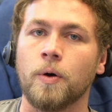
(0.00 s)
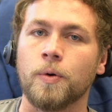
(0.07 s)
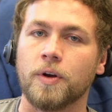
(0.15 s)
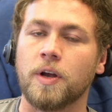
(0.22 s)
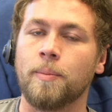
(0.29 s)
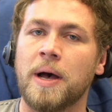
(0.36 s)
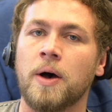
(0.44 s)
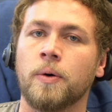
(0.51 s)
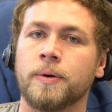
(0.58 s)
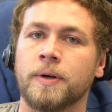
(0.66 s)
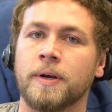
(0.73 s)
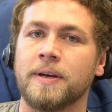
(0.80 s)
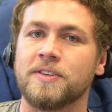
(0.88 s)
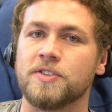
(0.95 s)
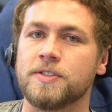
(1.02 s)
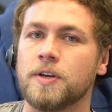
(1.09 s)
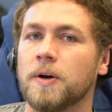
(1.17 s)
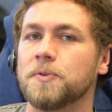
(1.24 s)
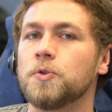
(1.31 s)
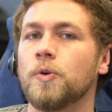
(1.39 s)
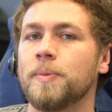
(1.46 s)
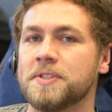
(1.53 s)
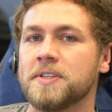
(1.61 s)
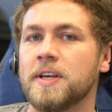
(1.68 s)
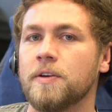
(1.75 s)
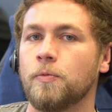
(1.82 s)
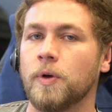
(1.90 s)
an owner come out and, and just talk to them and
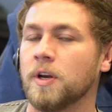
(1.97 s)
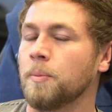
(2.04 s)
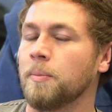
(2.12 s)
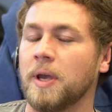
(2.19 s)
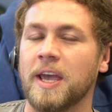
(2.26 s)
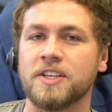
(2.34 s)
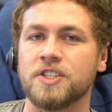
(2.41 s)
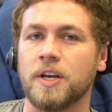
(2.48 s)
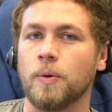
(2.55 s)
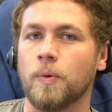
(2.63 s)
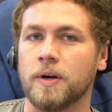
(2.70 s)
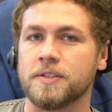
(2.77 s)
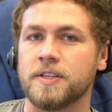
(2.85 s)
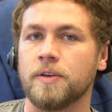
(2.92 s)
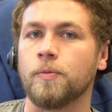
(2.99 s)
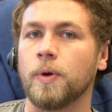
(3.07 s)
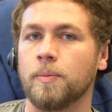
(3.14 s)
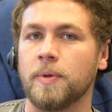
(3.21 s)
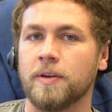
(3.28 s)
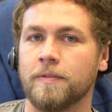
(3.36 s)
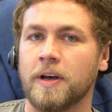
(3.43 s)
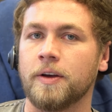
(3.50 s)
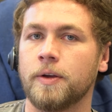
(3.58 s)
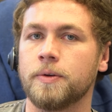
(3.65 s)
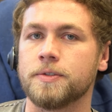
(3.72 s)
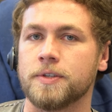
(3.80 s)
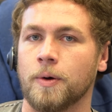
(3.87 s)
see if we could engage anywhere, see if we could be of
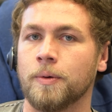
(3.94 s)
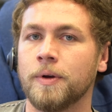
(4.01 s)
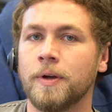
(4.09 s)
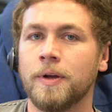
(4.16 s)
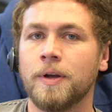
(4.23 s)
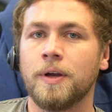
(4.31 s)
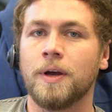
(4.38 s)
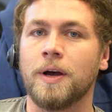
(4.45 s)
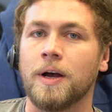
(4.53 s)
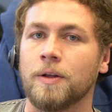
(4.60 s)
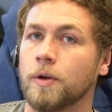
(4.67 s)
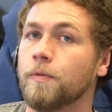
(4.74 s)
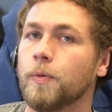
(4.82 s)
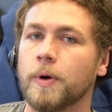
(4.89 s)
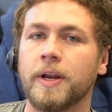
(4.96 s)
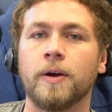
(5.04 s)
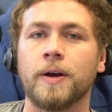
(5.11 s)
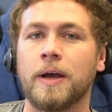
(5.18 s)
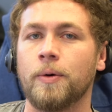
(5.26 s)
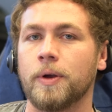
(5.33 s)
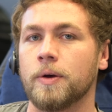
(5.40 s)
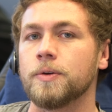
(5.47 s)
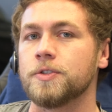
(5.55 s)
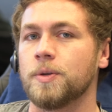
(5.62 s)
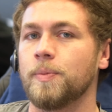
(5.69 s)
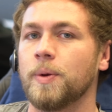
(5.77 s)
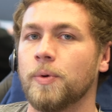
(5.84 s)
value. So uh, looking forward to hearing how it goes.
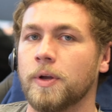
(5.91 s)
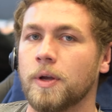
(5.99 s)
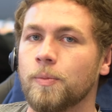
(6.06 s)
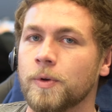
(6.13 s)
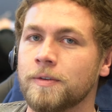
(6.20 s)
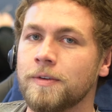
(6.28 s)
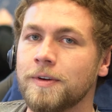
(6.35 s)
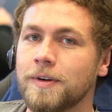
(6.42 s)
Should be a pretty good one.